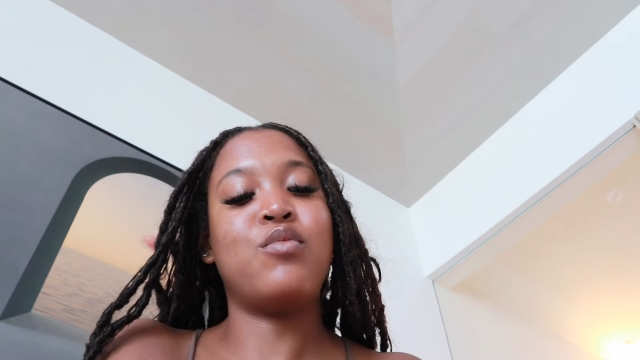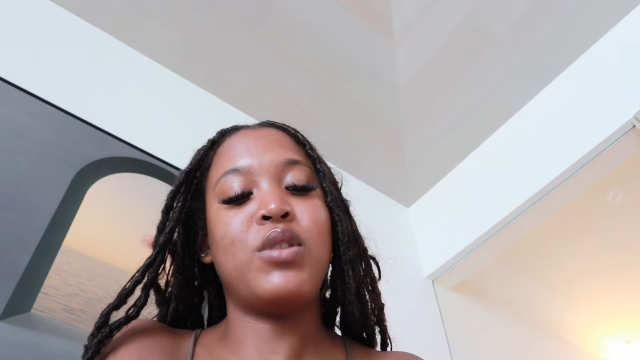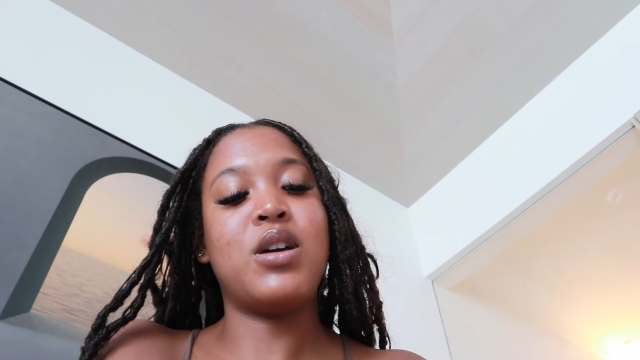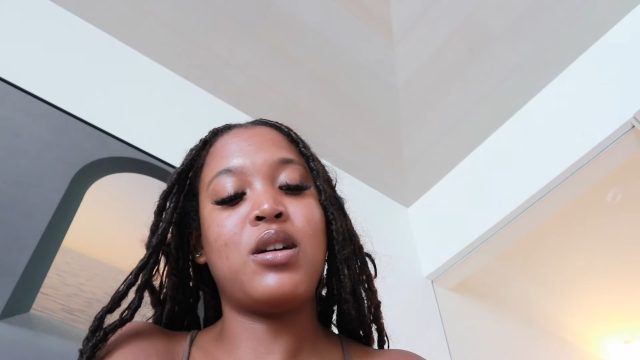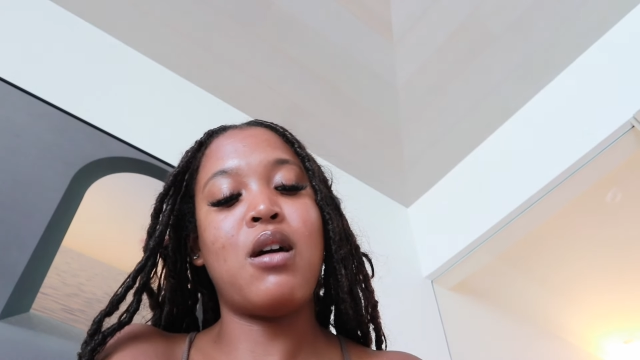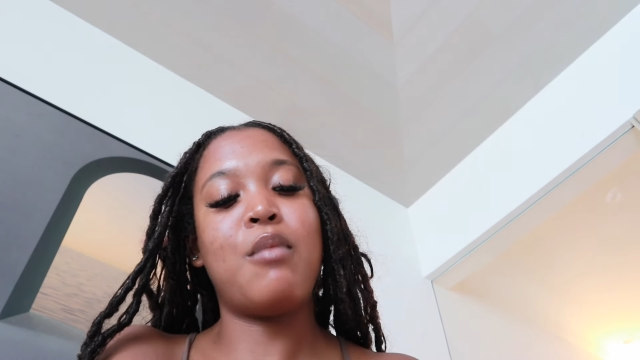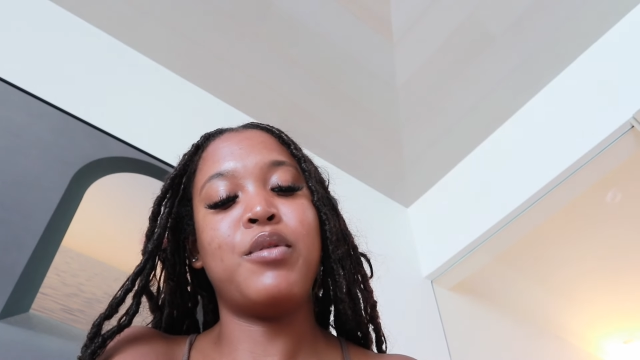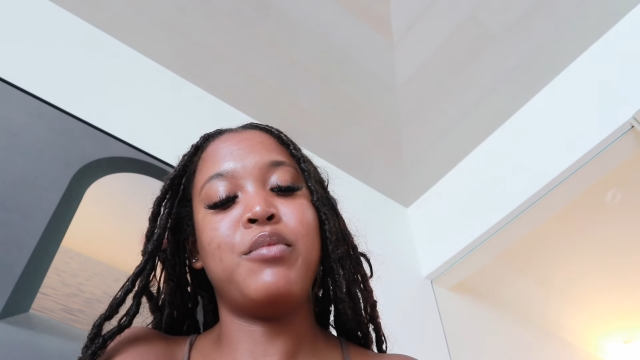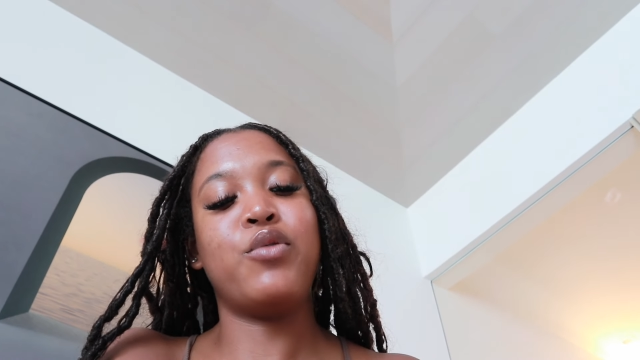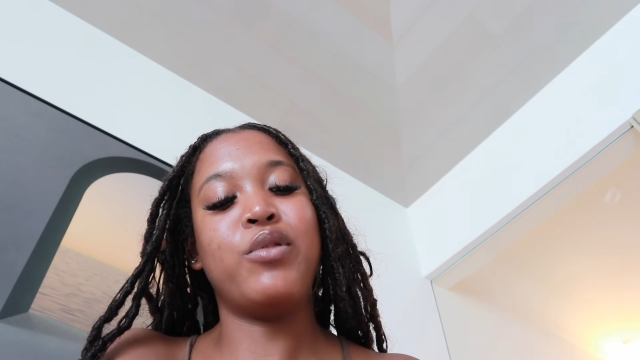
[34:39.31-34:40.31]
we had
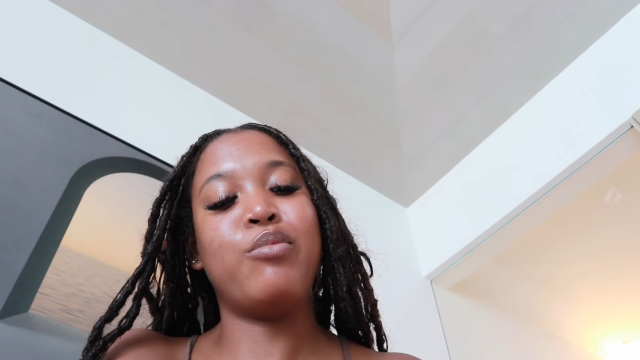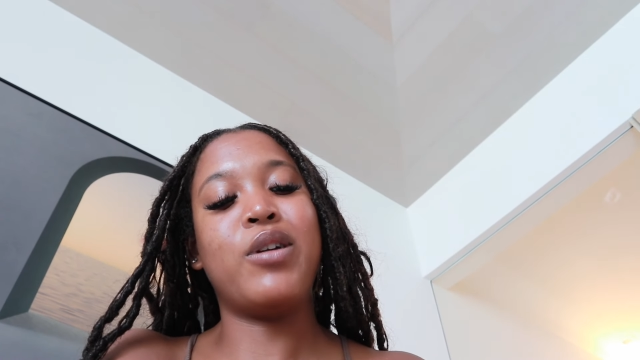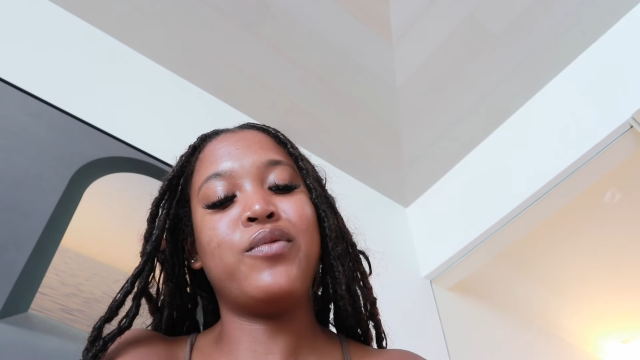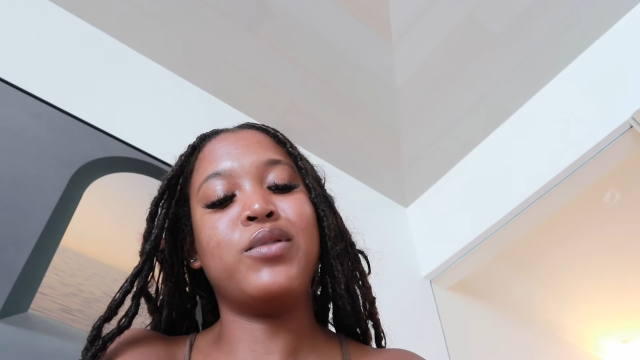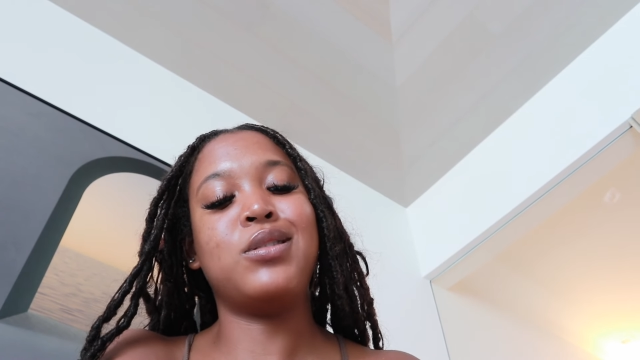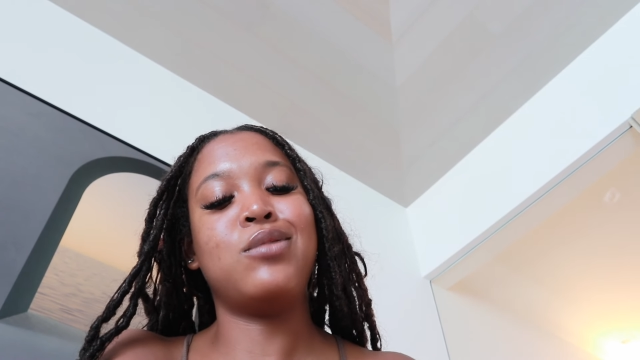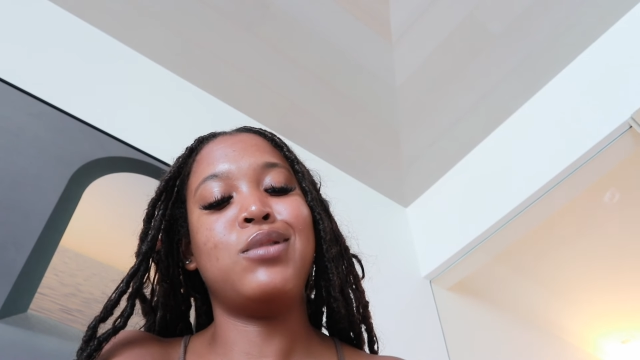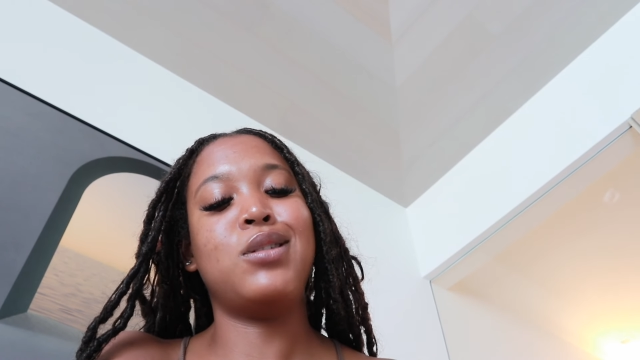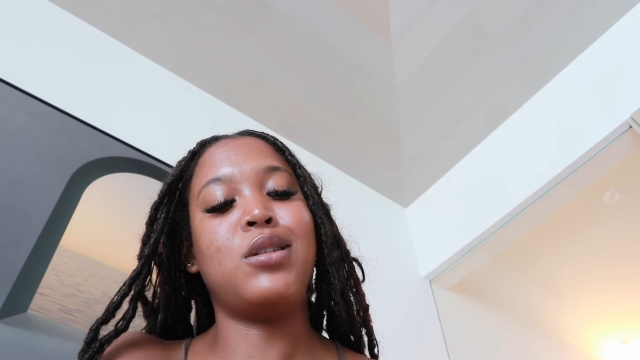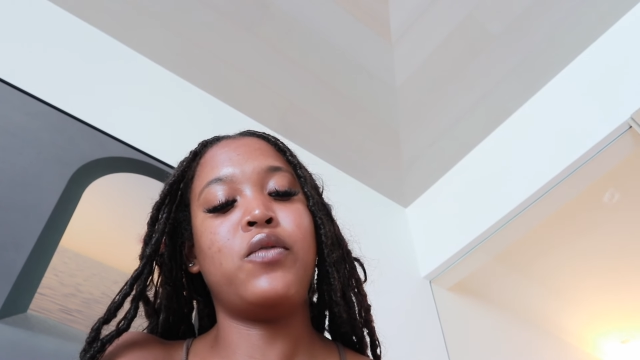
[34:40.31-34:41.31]
complimentary breakfast and we
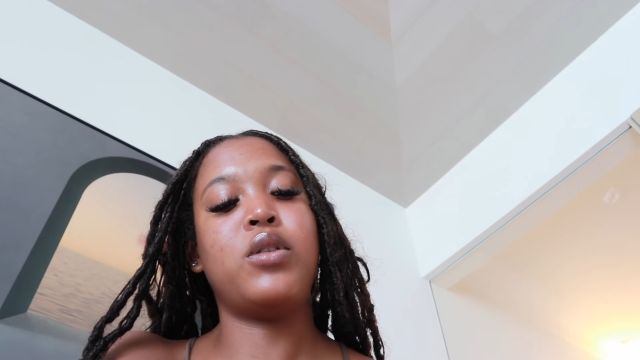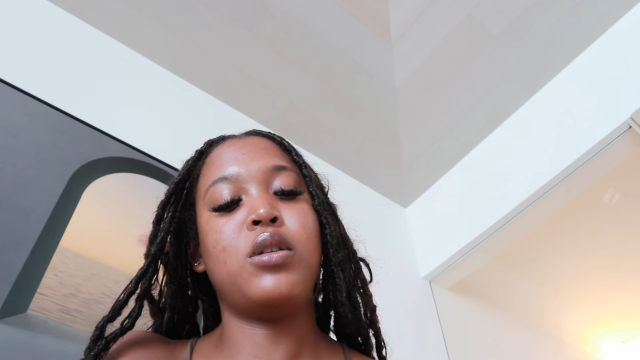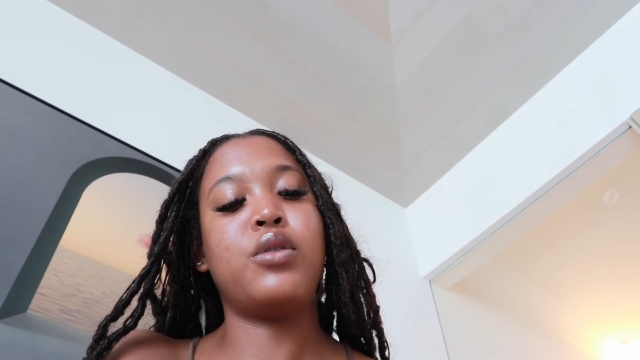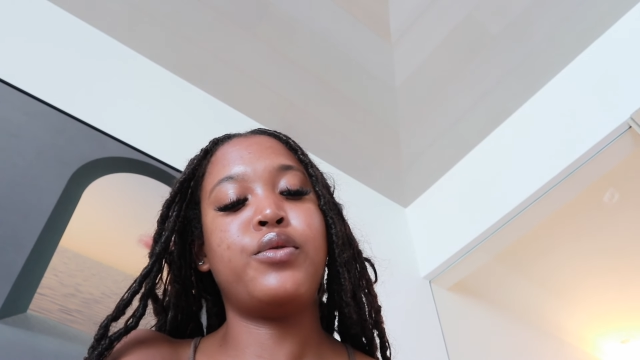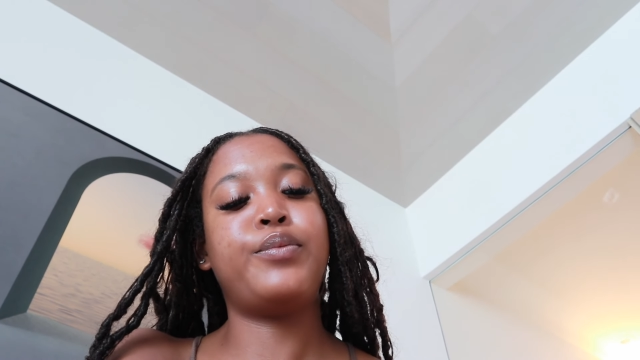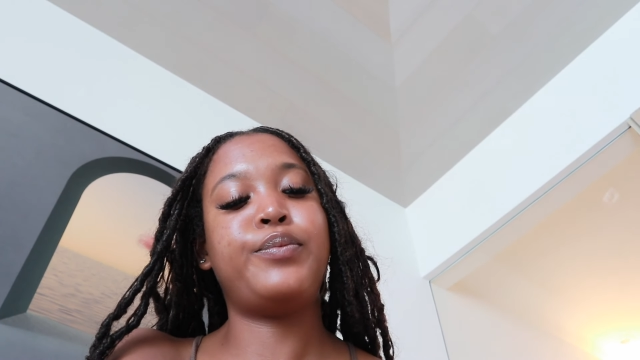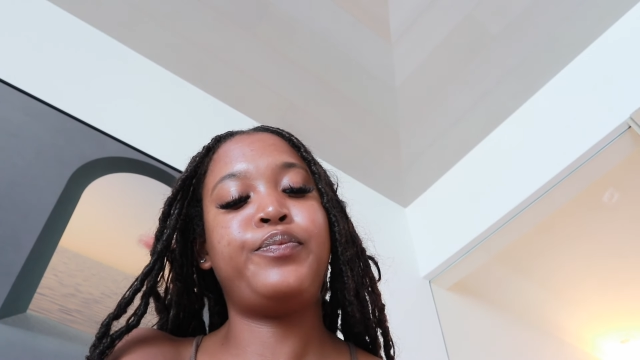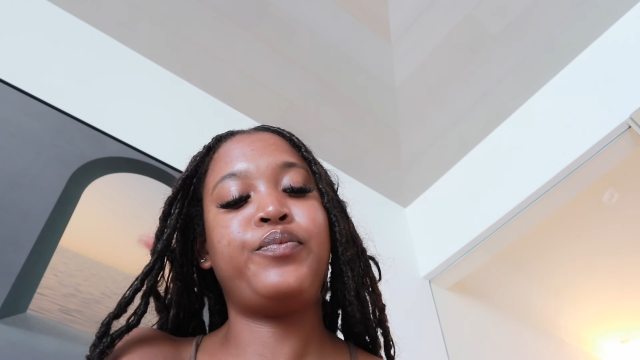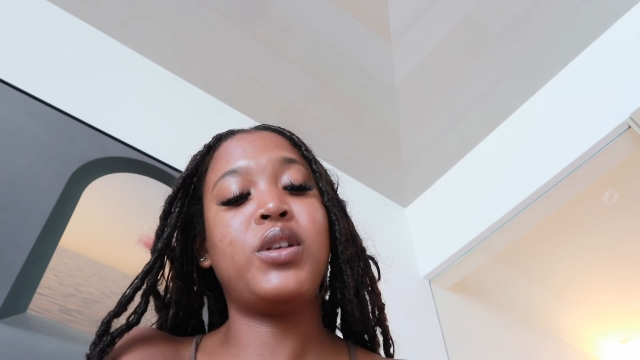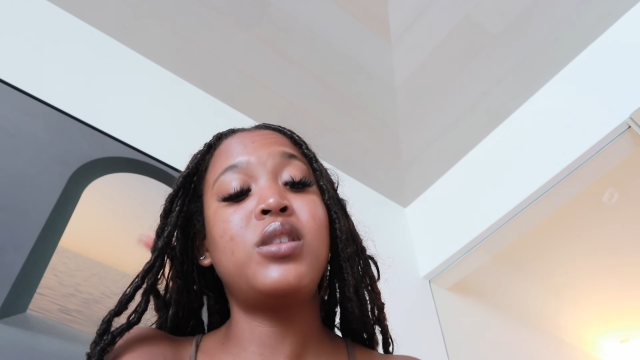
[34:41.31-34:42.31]
didn't even know.
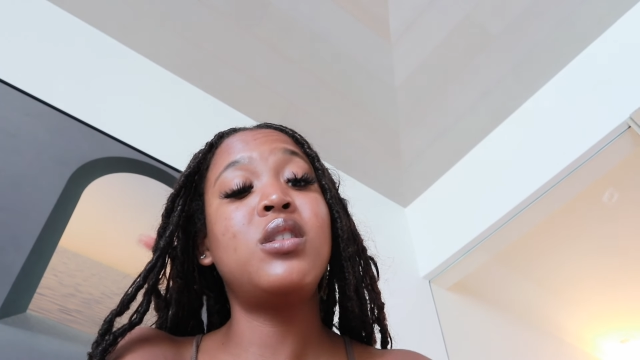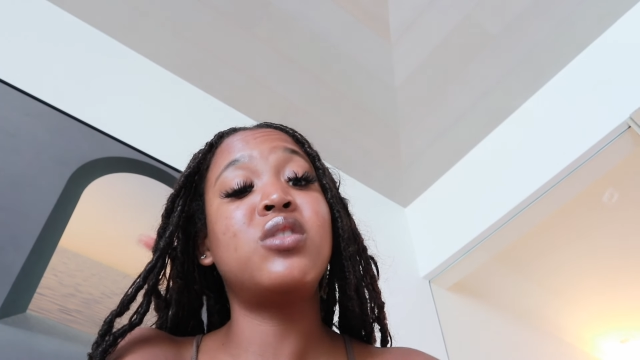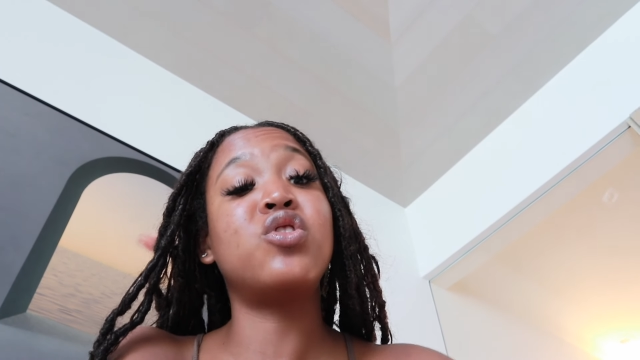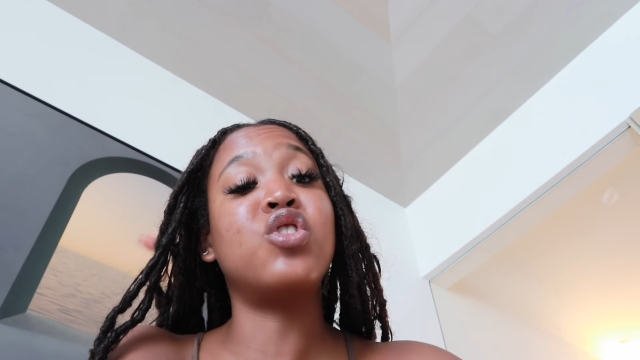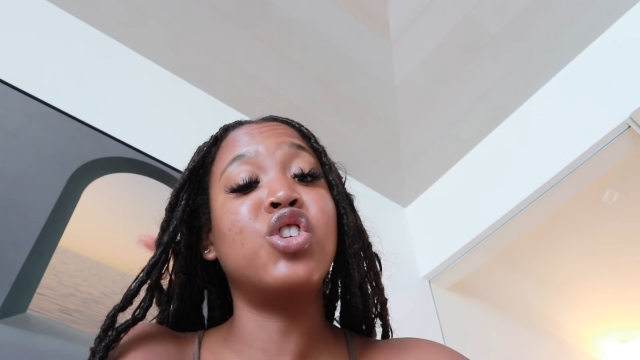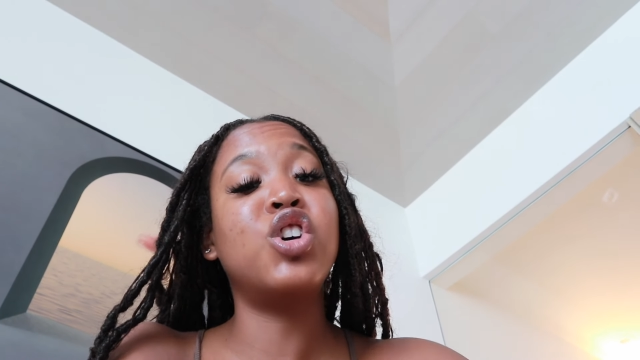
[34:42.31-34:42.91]
This looks good.